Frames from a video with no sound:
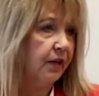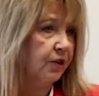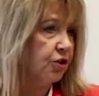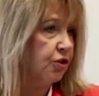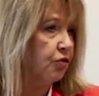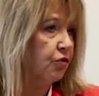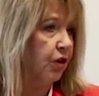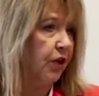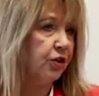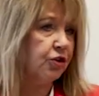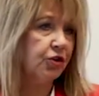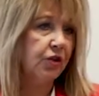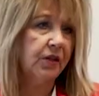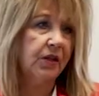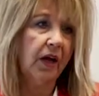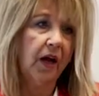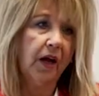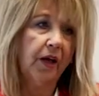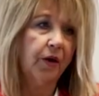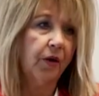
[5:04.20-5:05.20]
construction,
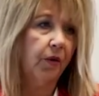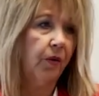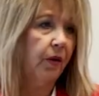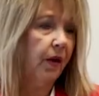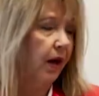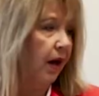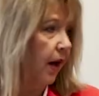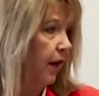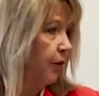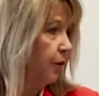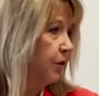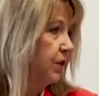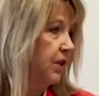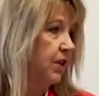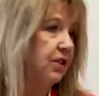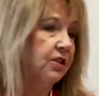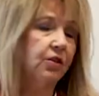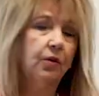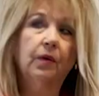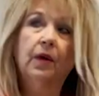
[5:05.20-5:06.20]
auto
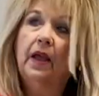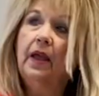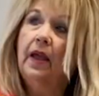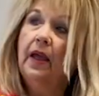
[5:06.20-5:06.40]
diesel.